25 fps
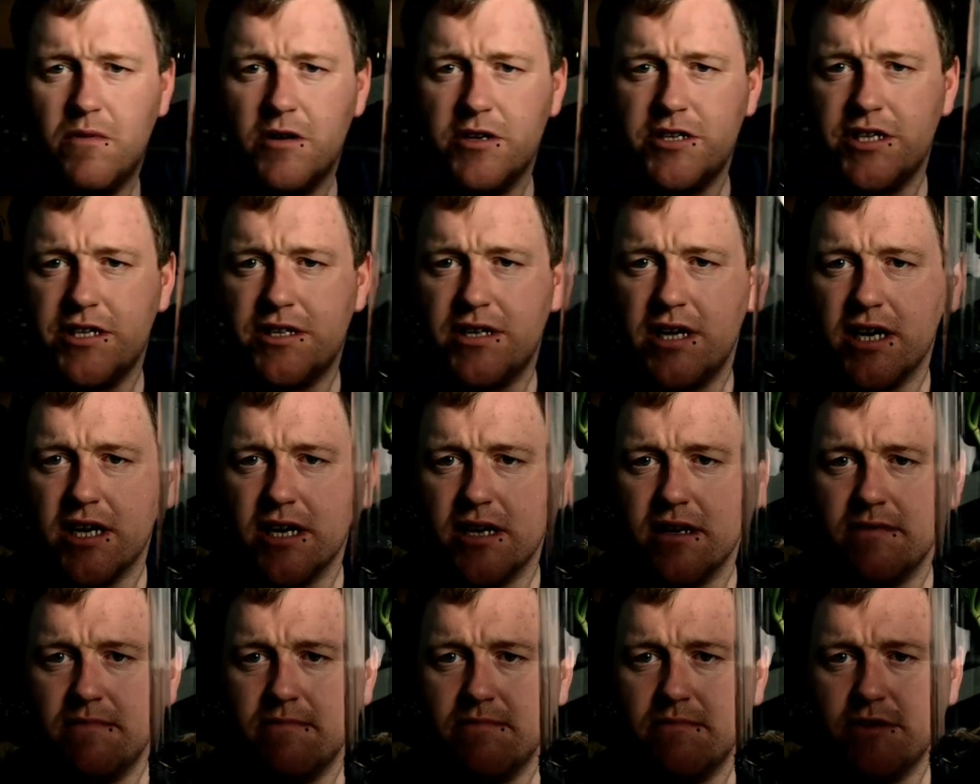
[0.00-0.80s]
What do you
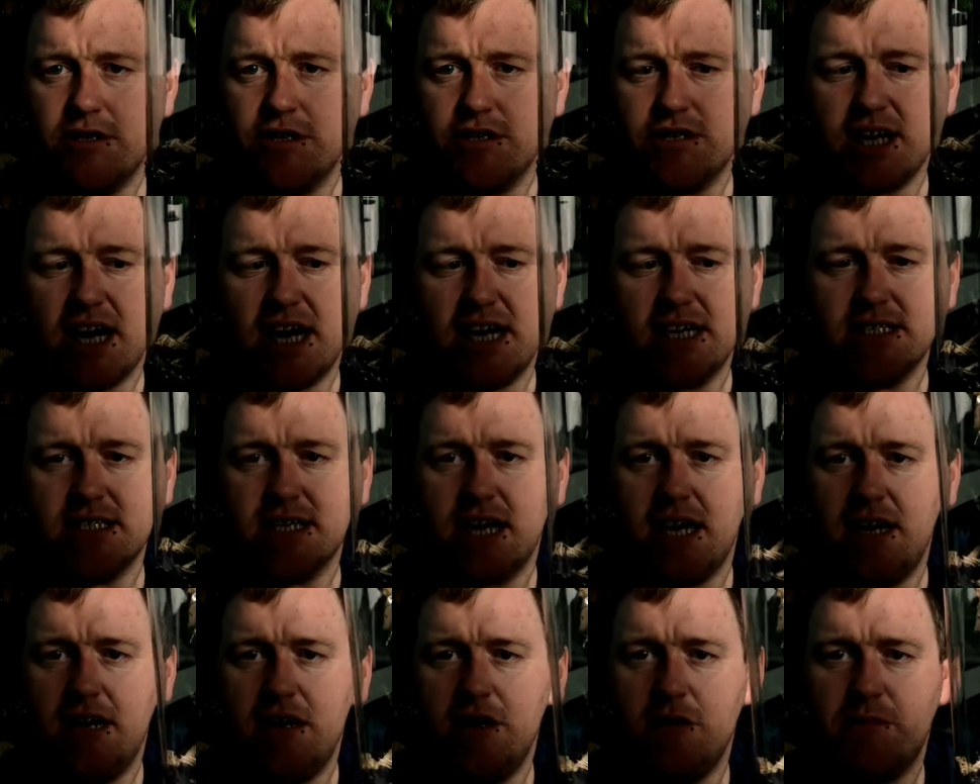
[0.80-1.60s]
think? Just
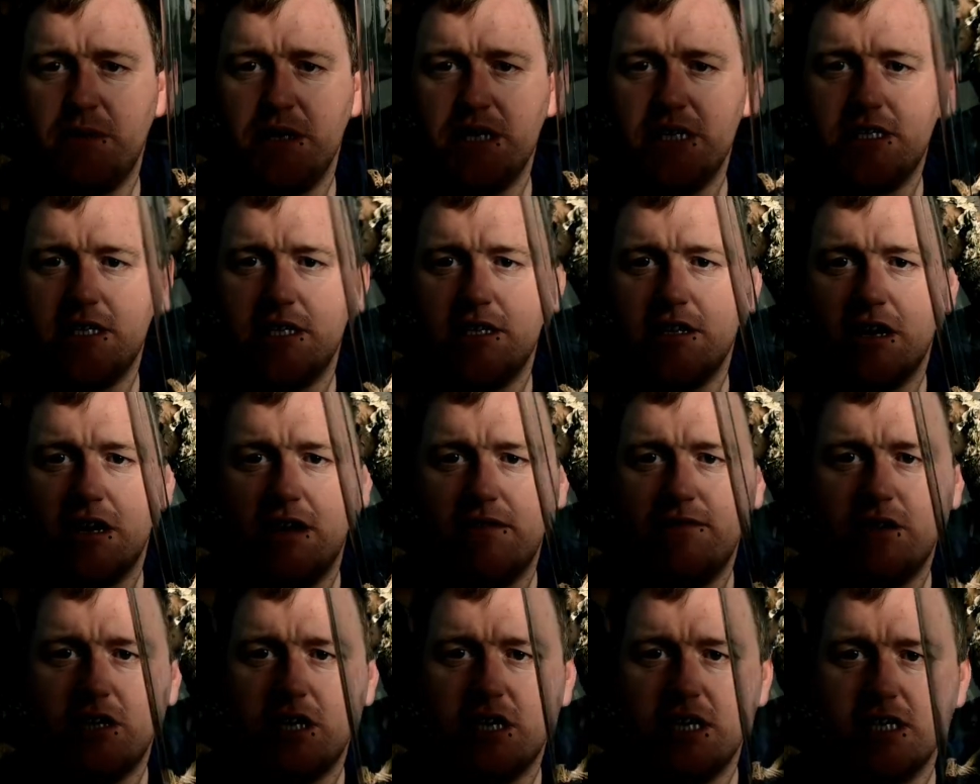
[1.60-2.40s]
adds that little piece of
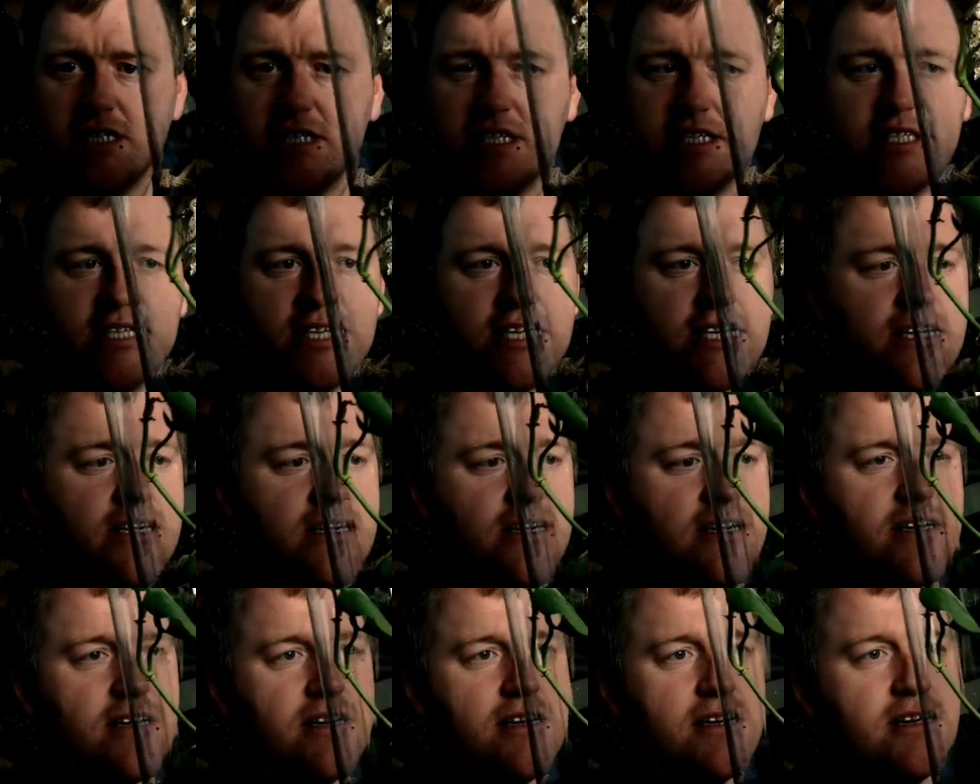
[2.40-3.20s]

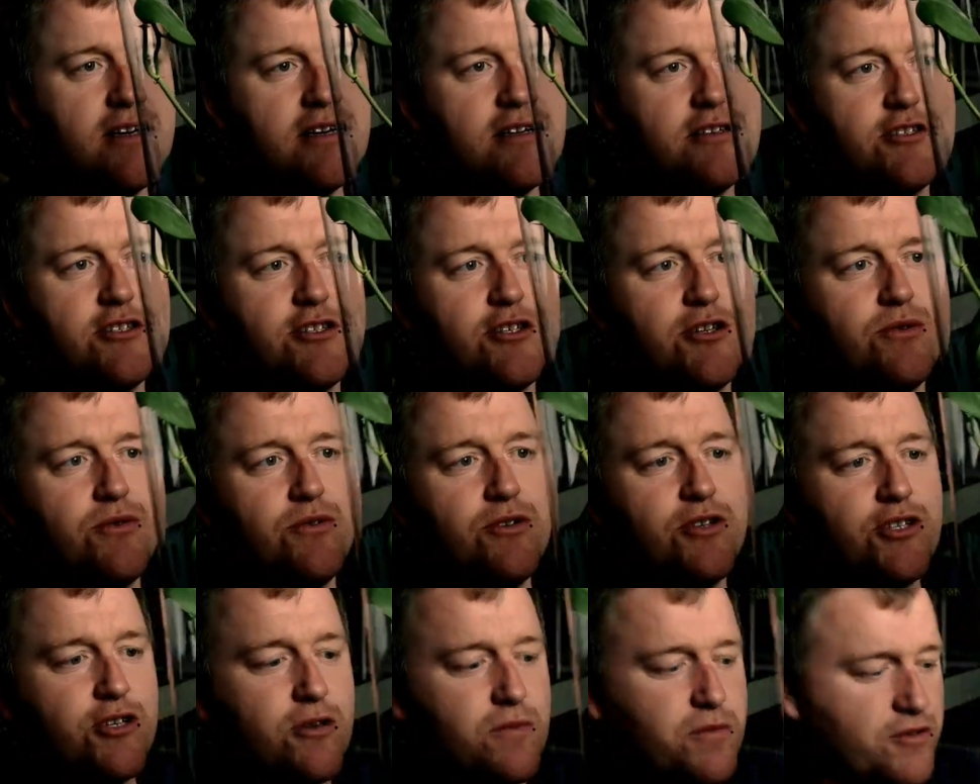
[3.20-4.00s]
diversity
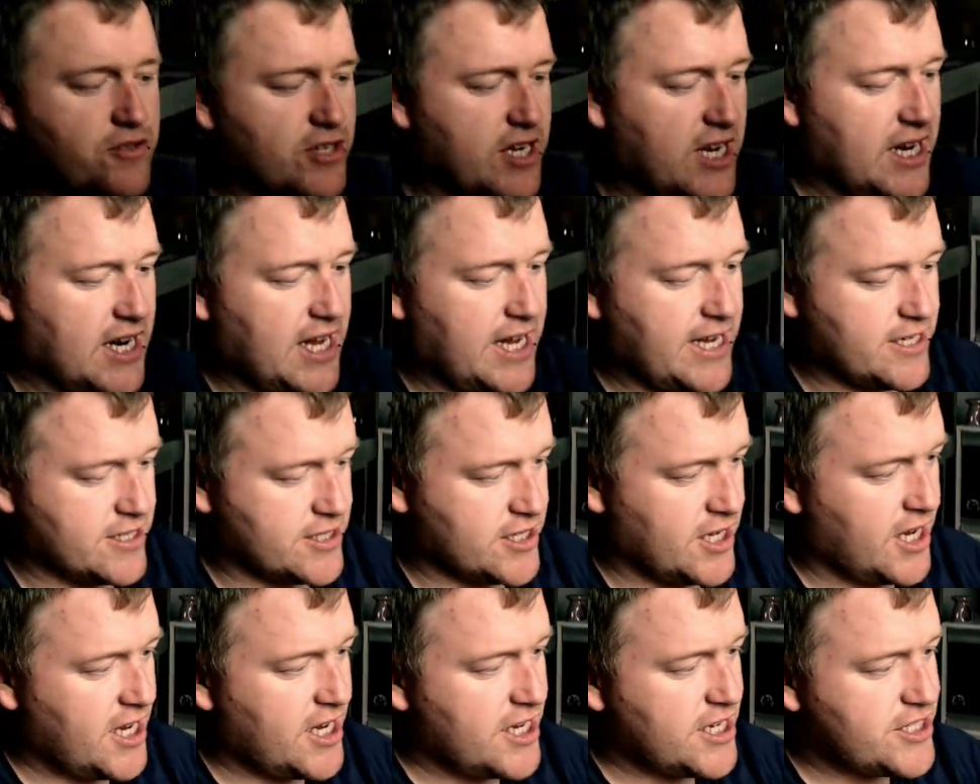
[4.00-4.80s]
to the substrate
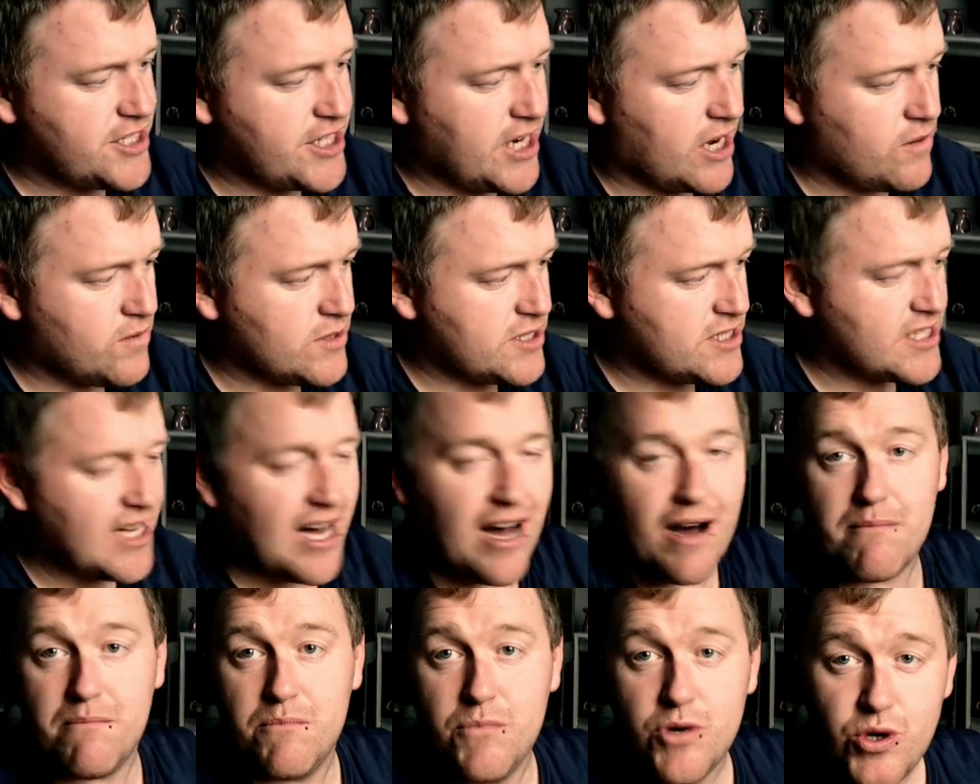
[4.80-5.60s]
layers. Shall we
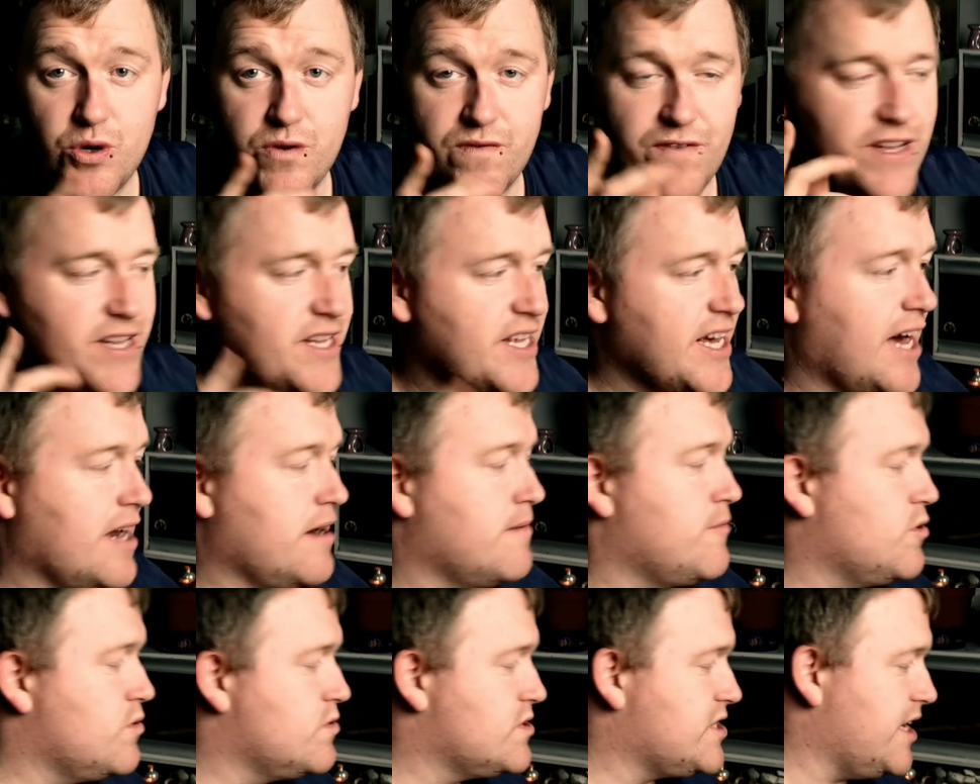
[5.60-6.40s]
start moving the
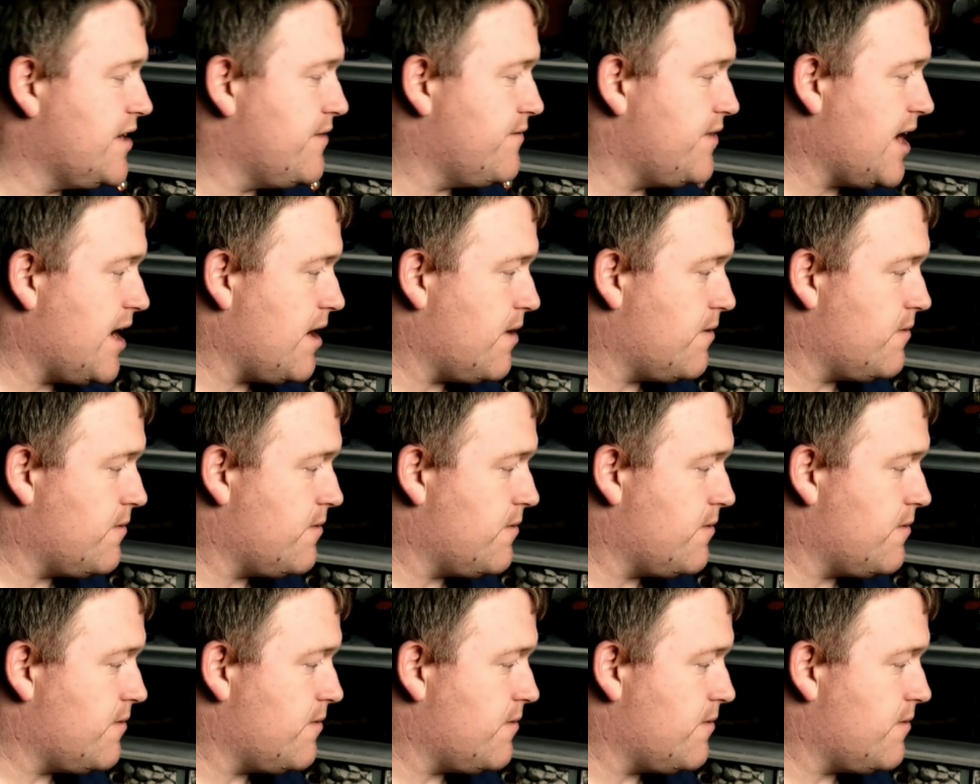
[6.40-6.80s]
animals in